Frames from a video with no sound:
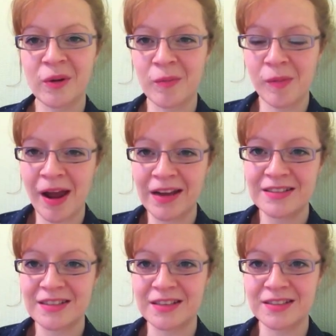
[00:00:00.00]
or a
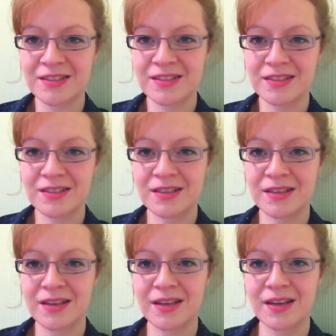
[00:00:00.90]
practice.
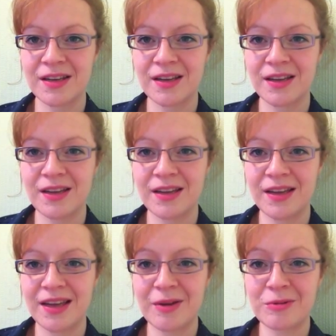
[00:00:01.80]

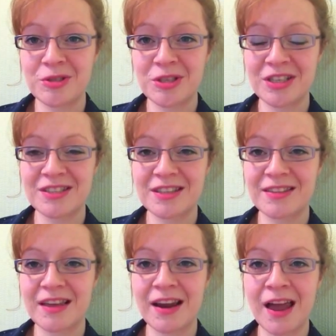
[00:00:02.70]
It was just that
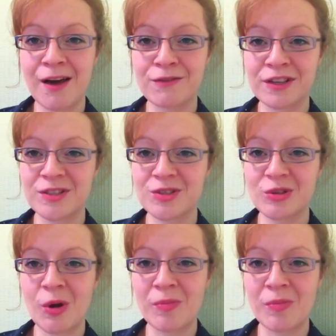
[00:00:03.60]
they love us so